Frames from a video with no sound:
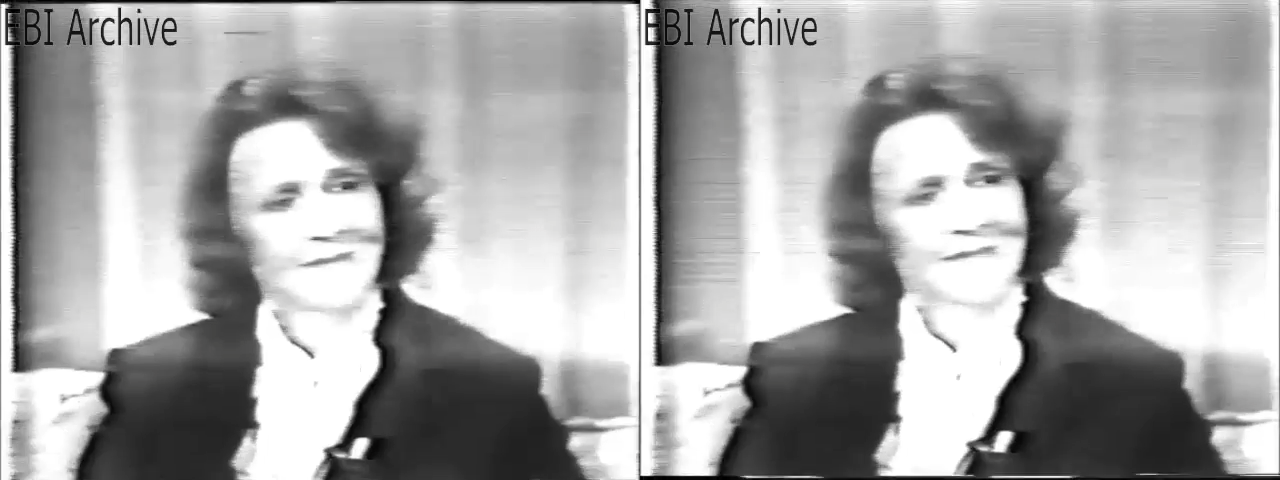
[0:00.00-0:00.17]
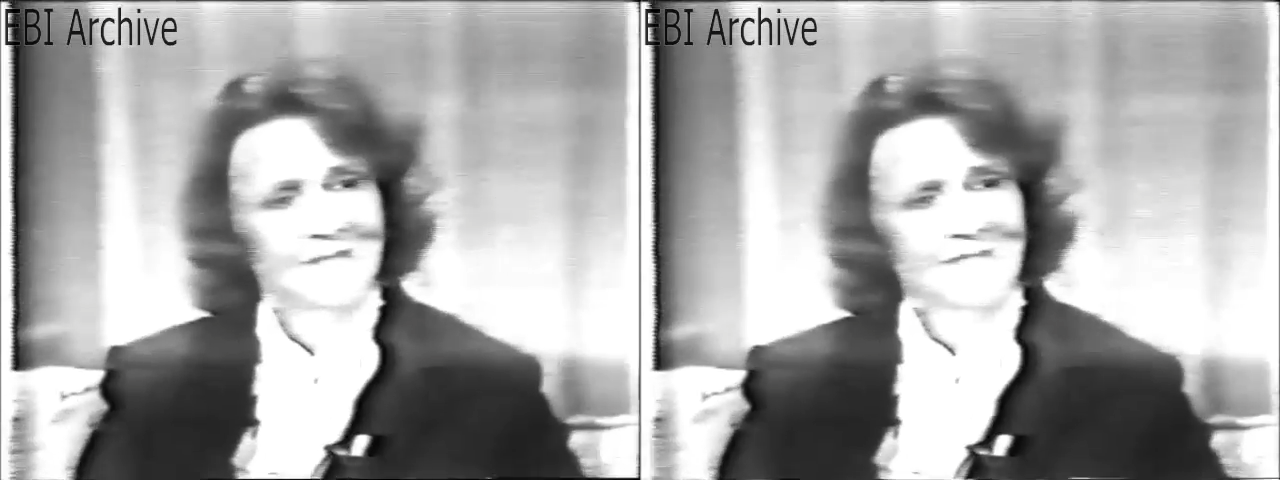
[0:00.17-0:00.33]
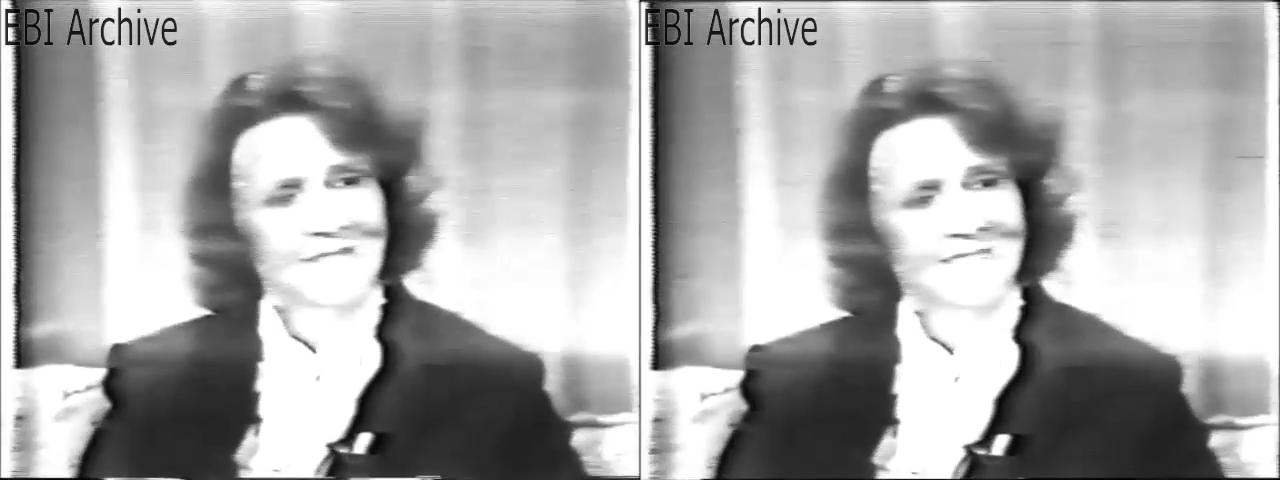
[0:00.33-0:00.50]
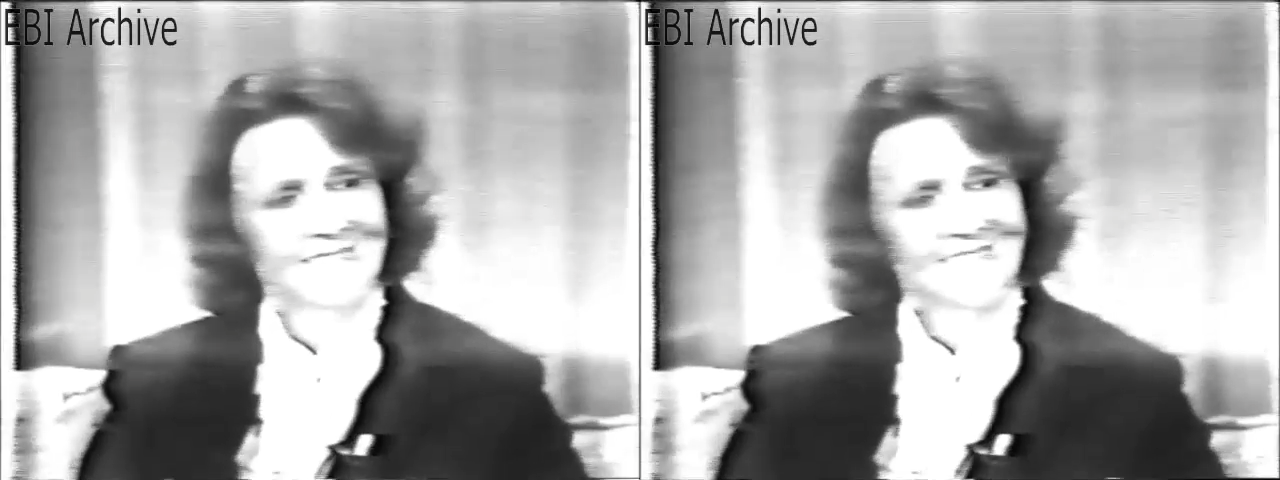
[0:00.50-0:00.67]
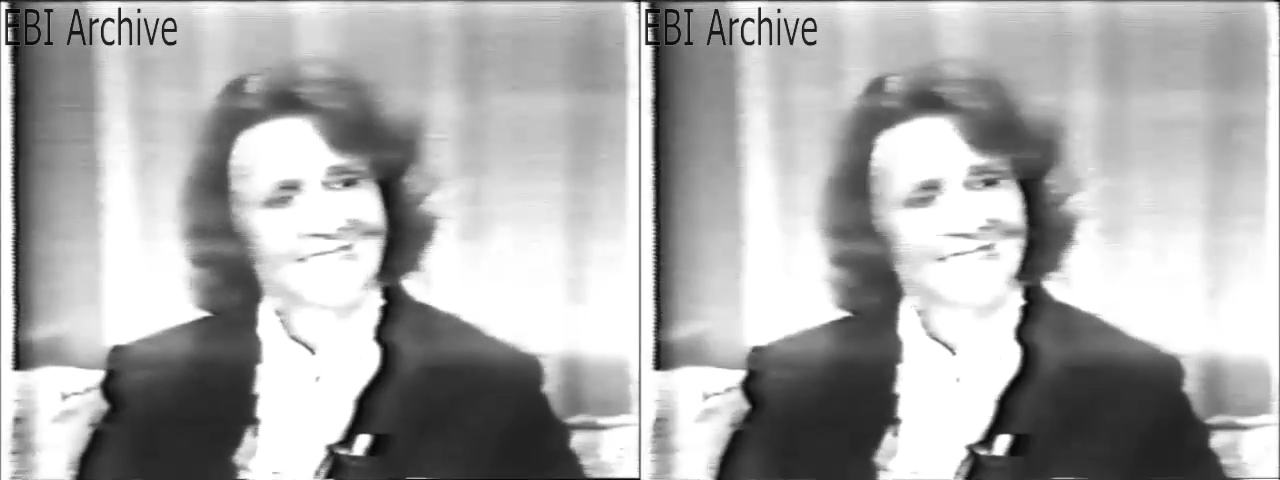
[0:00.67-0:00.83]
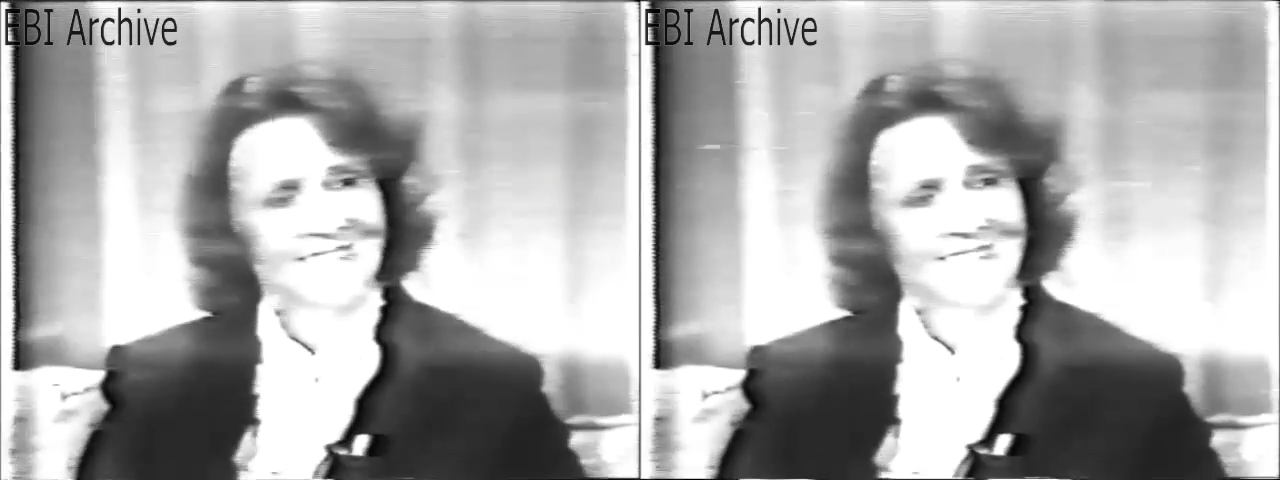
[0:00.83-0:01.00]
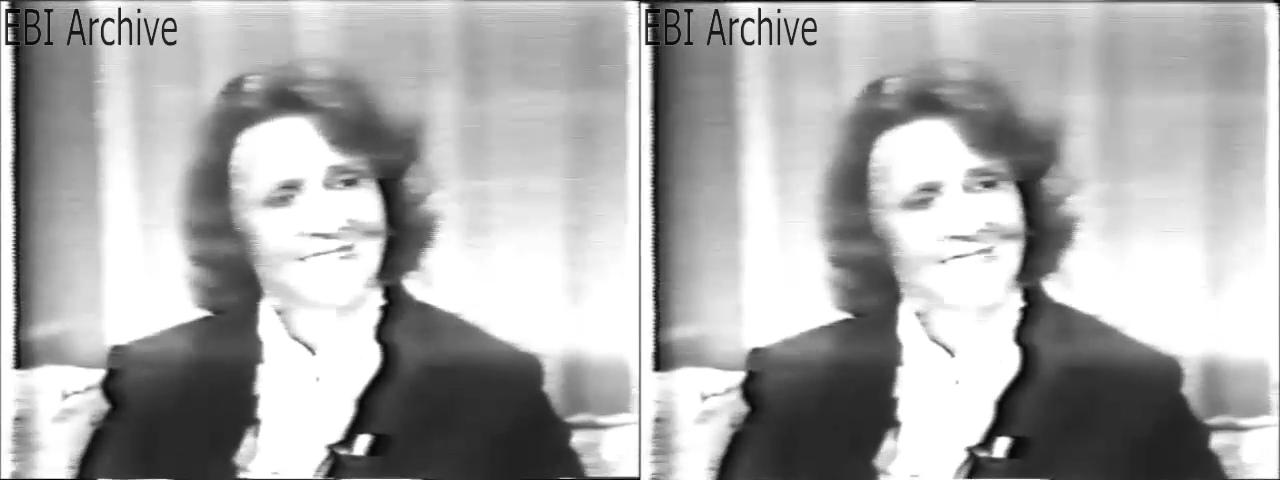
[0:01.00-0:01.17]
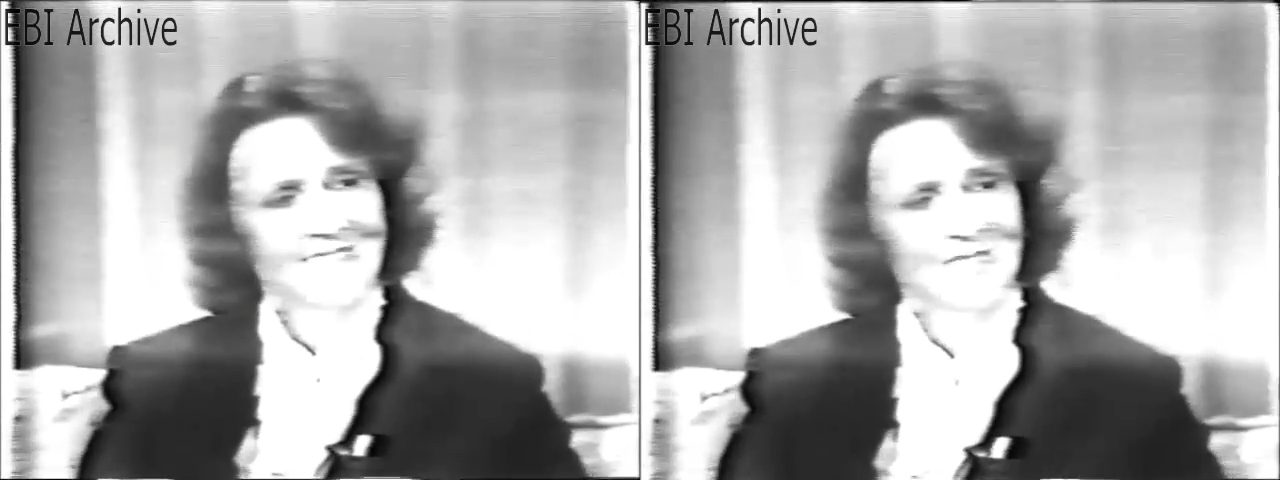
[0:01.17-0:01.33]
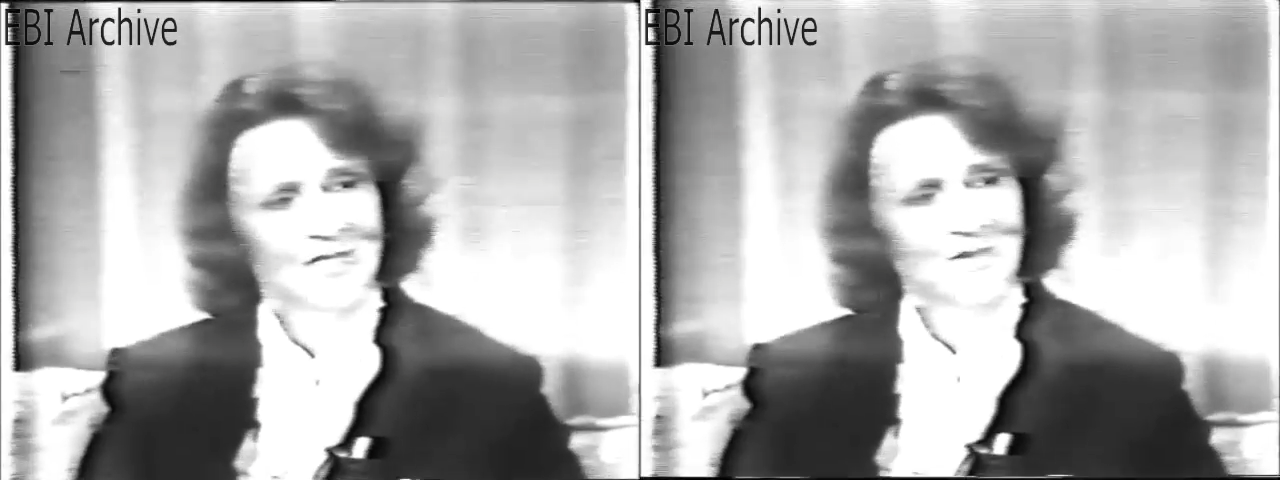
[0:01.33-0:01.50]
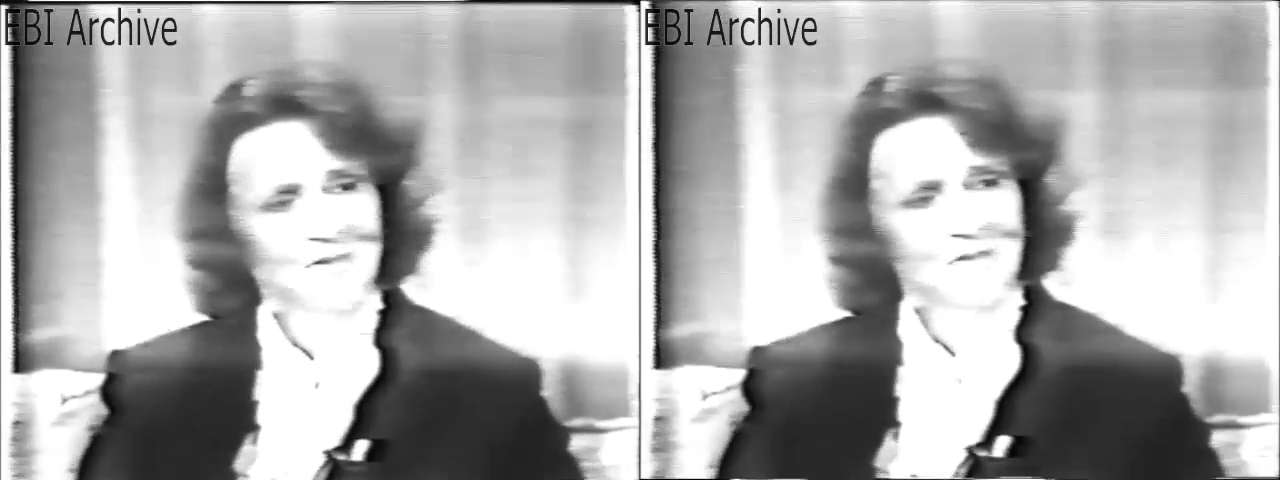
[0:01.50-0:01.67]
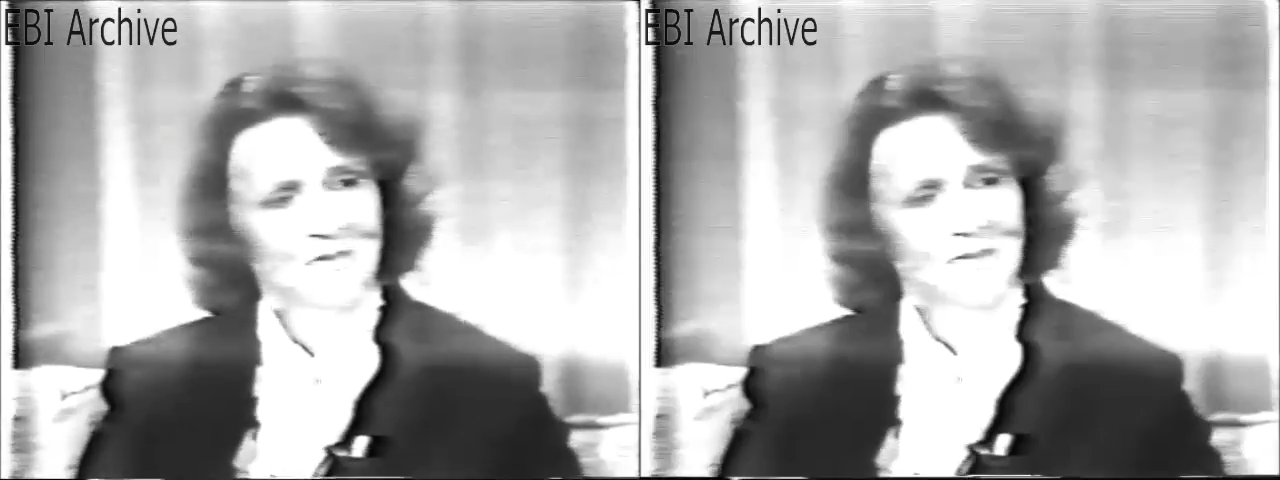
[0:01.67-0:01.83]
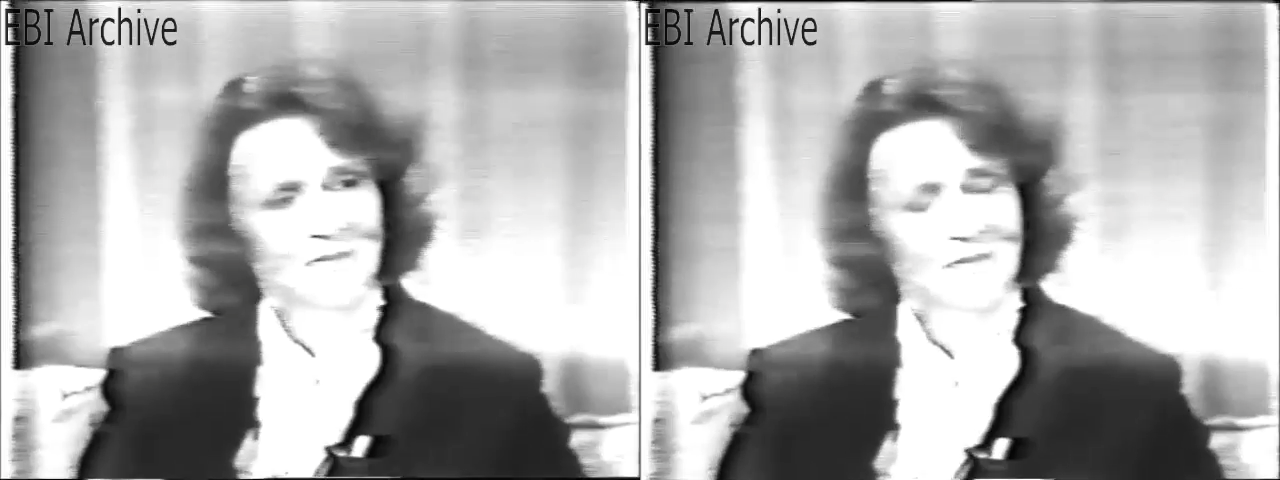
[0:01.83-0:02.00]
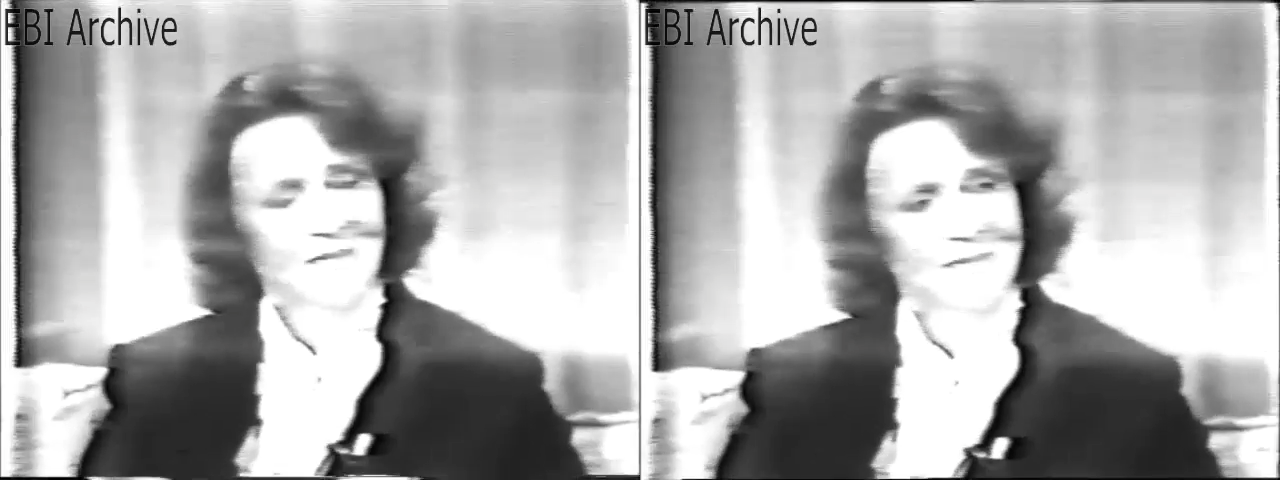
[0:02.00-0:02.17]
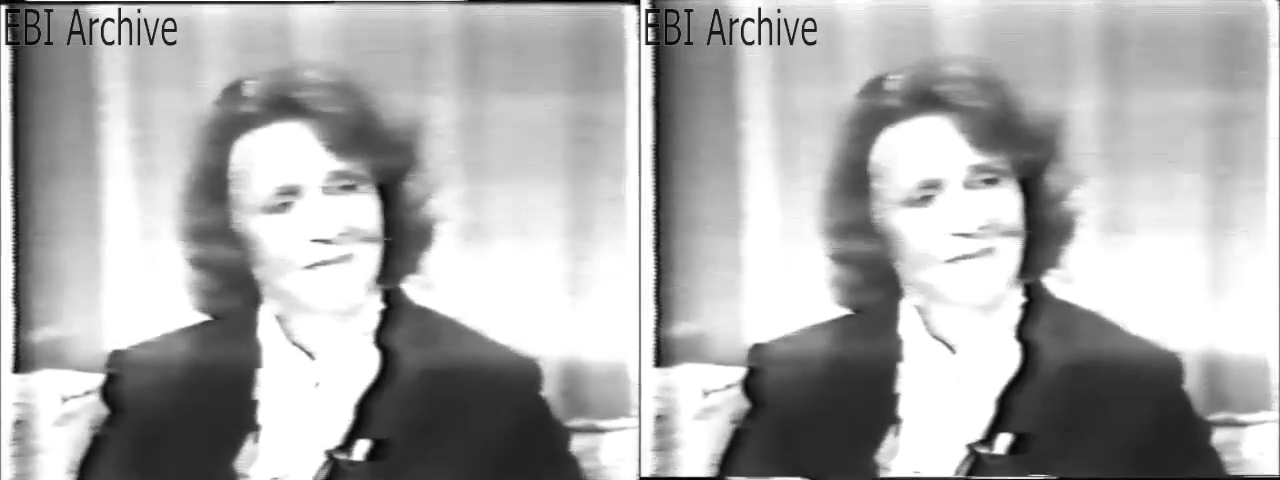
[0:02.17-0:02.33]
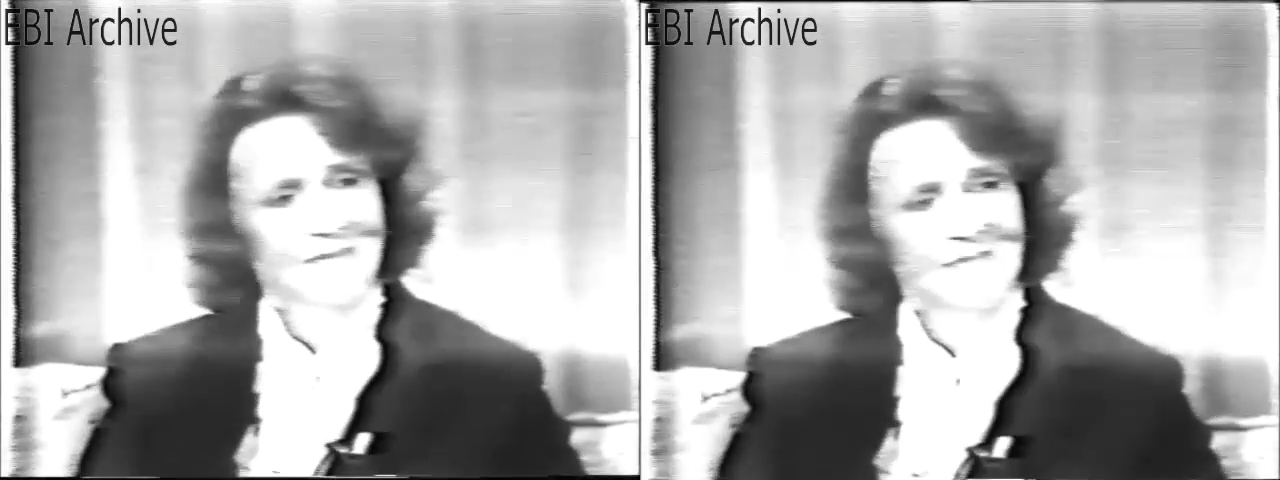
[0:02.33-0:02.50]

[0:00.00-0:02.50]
Now, maybe you don't know who Margaret Everly is,